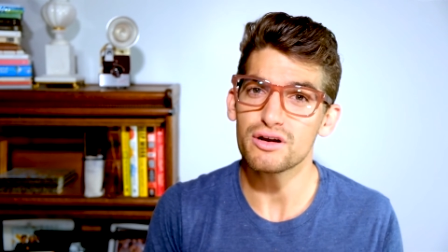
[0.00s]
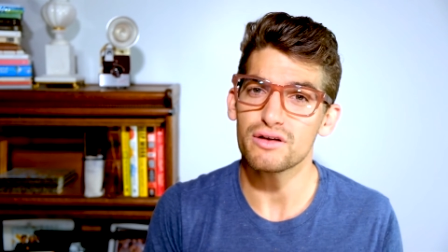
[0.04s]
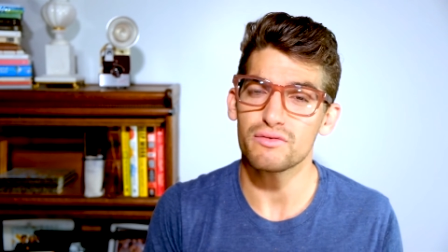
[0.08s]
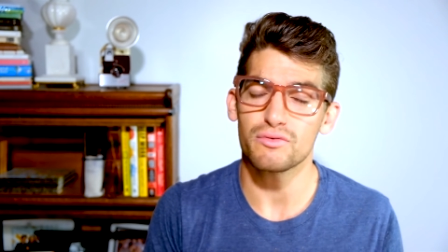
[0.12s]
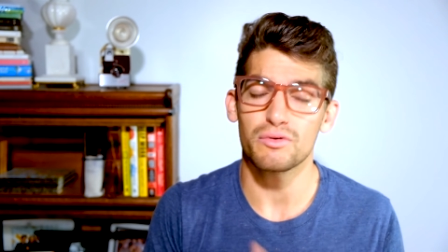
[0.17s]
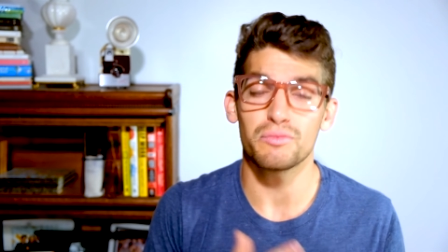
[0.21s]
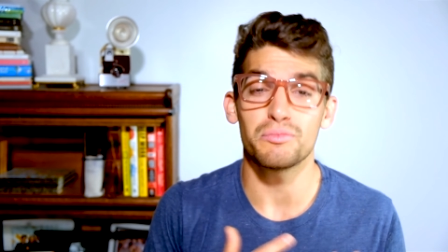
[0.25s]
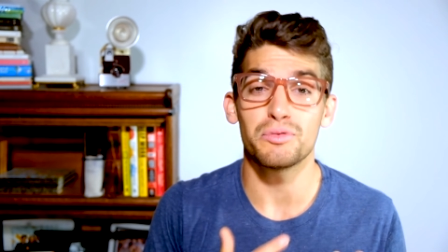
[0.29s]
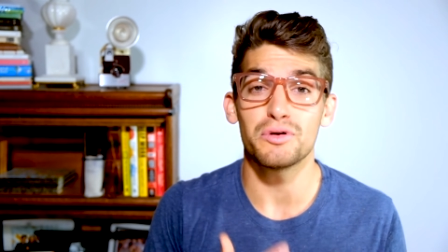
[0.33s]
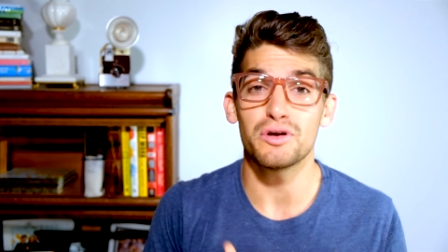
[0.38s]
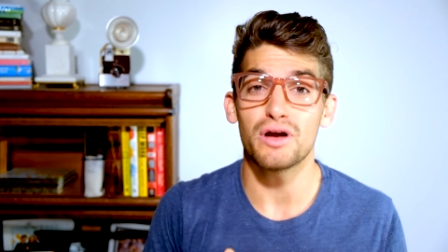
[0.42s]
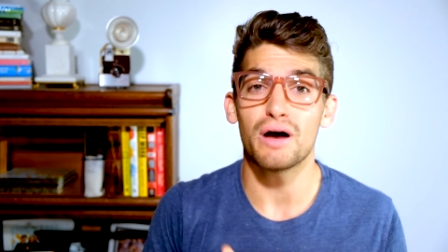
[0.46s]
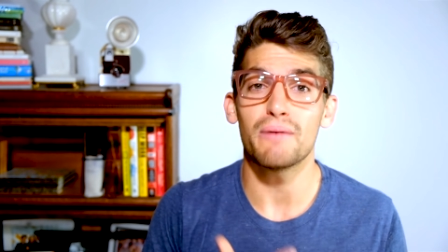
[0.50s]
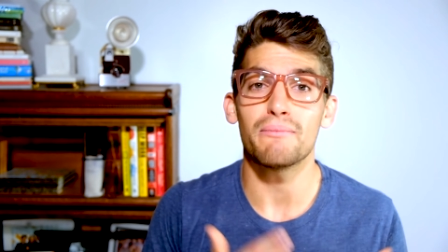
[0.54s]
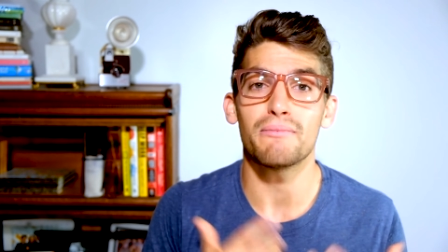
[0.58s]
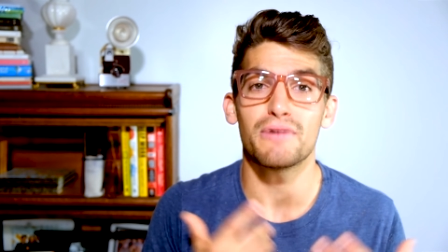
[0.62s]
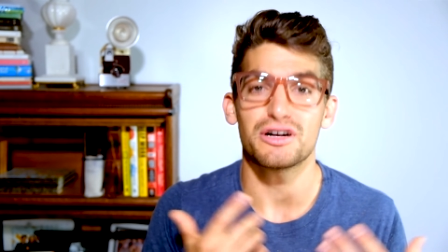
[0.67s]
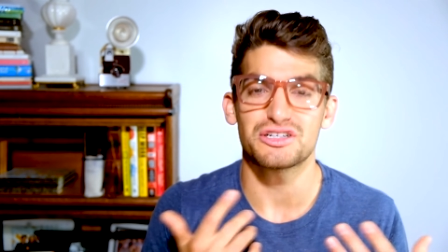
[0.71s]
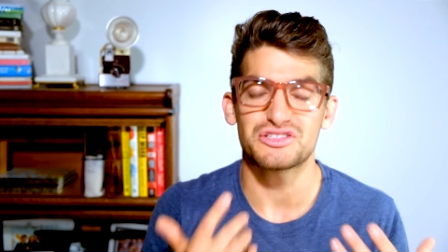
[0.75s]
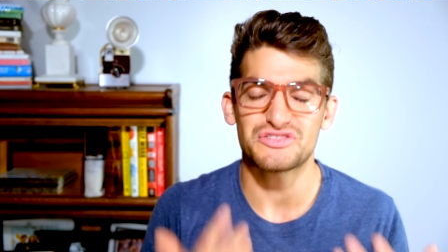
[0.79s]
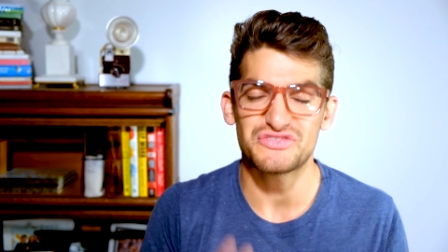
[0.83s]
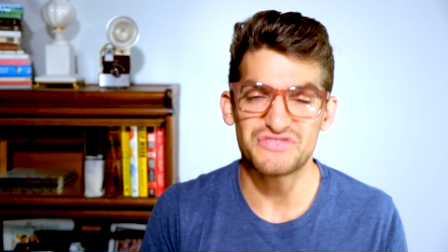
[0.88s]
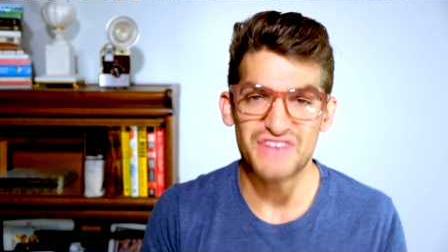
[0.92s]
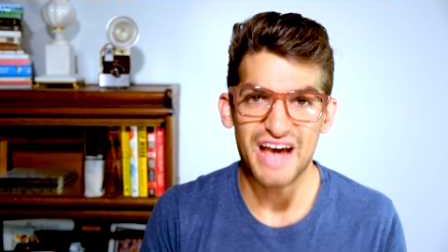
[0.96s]
it will boot up
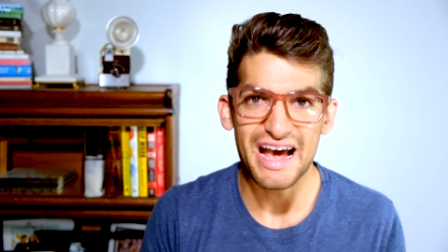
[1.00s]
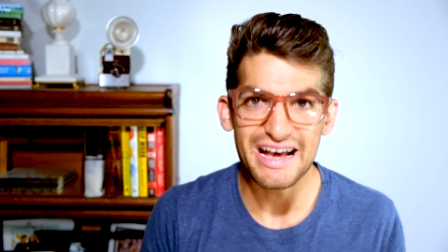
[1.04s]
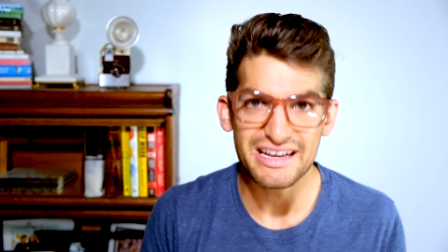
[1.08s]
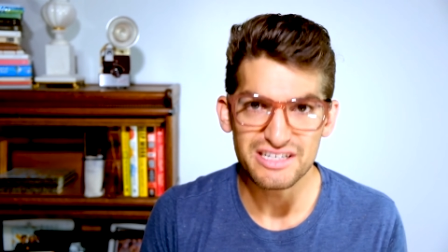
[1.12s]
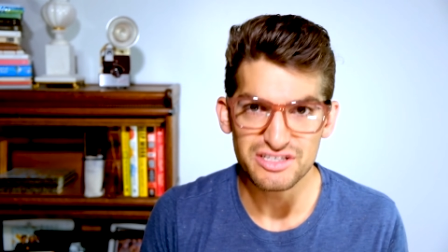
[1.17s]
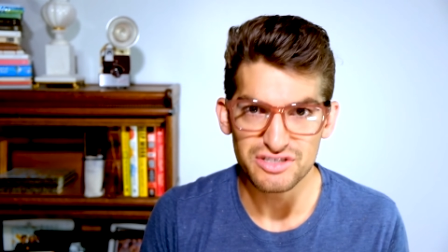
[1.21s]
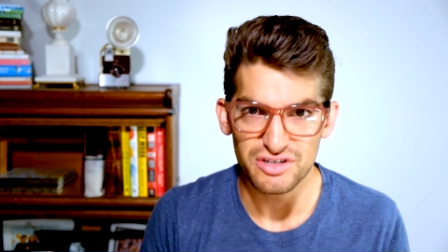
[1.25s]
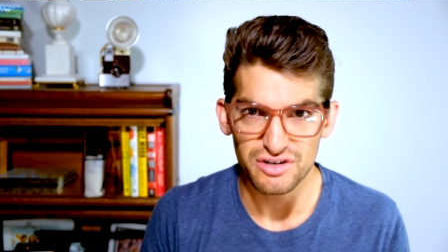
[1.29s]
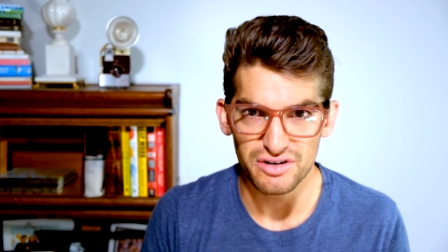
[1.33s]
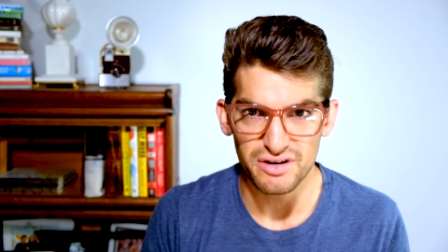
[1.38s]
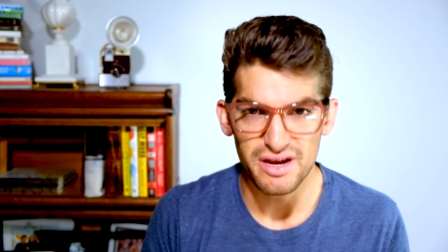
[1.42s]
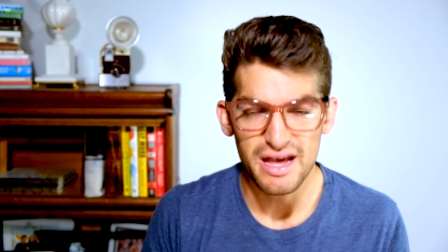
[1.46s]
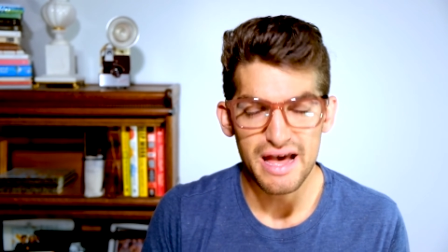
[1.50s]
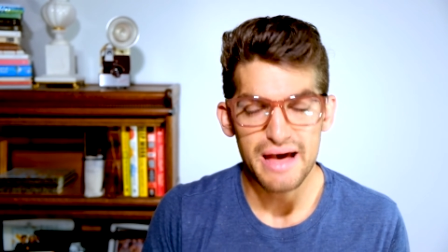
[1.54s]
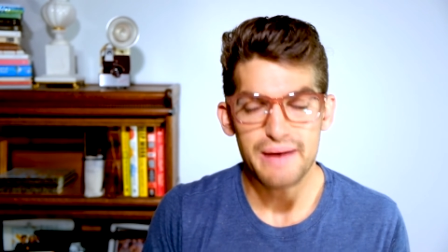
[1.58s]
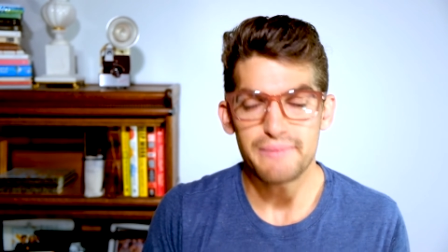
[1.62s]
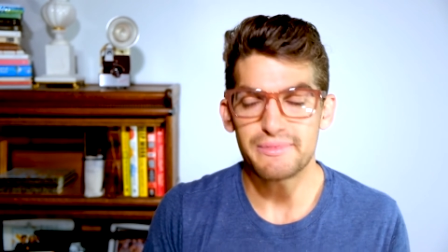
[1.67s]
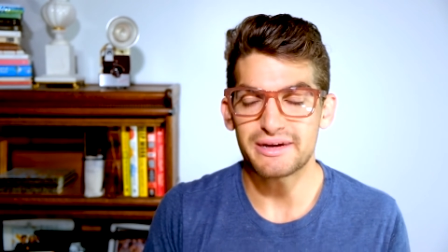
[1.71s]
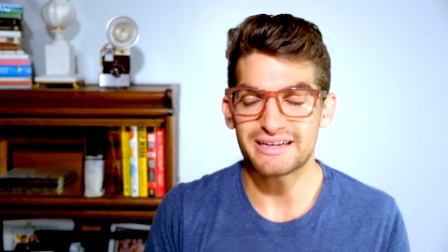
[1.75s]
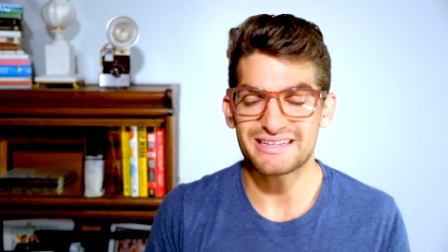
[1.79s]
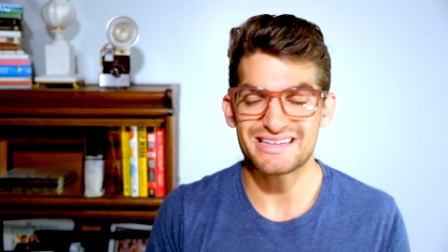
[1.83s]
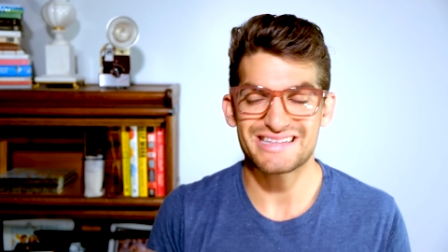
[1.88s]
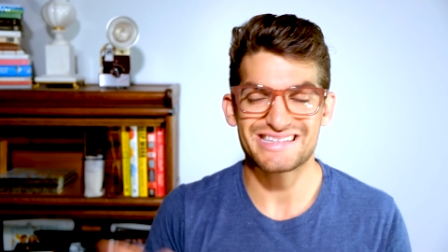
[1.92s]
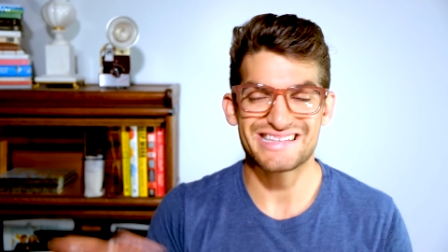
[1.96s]
much faster because